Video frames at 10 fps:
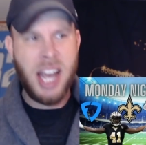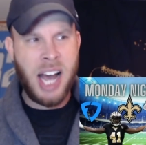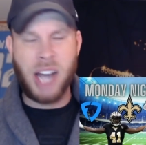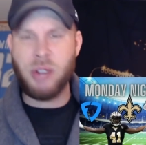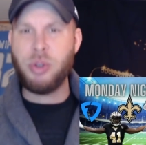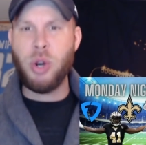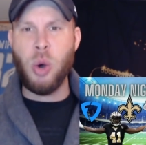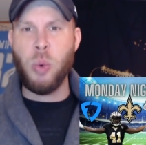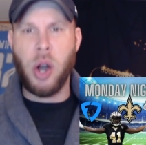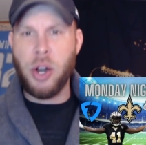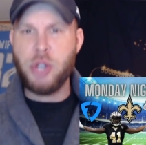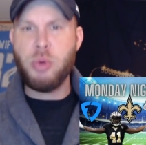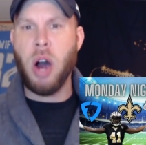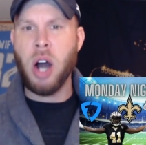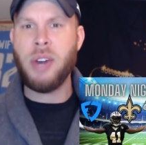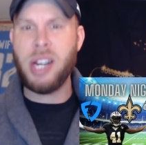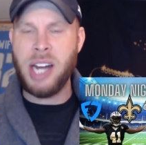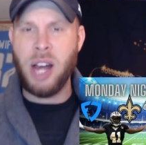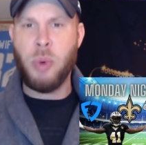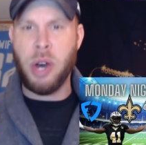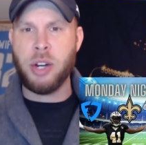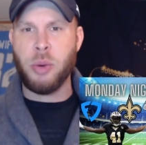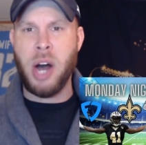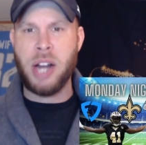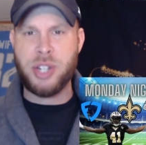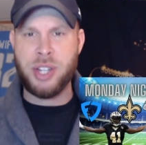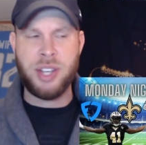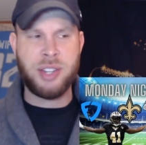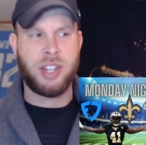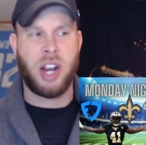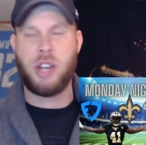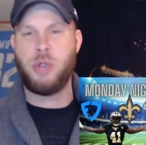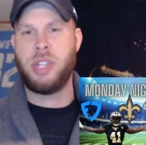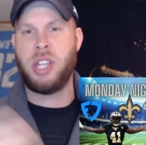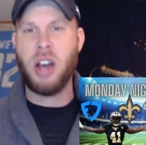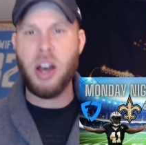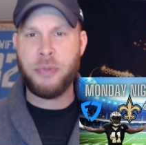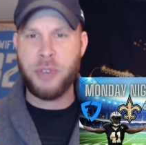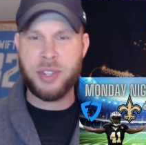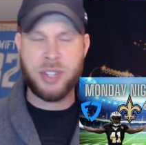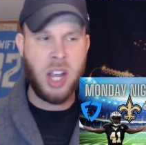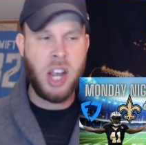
I don't know where you are right now while you're watching this. Are you in the office?